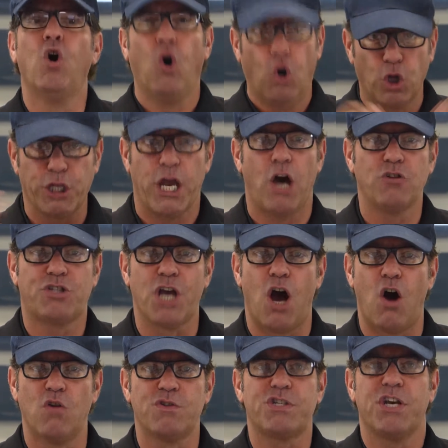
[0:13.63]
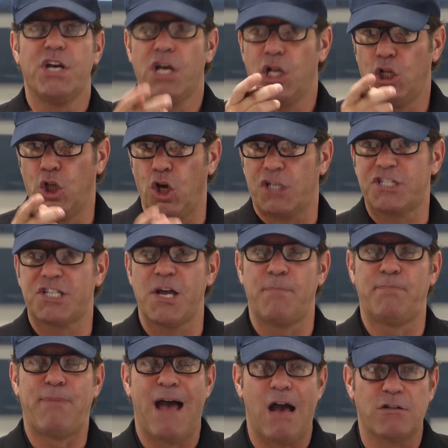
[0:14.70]
Julio Jones looks to
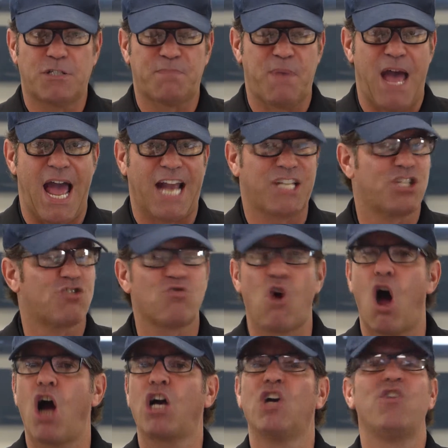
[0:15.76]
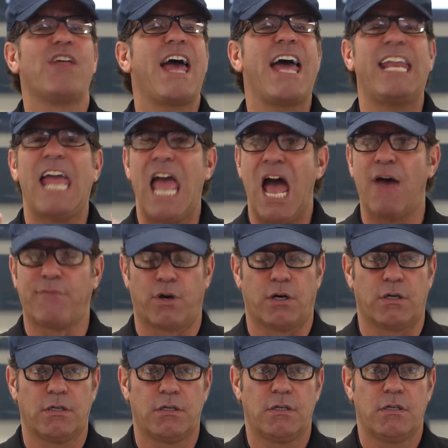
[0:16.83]
bounce back stronger than ever.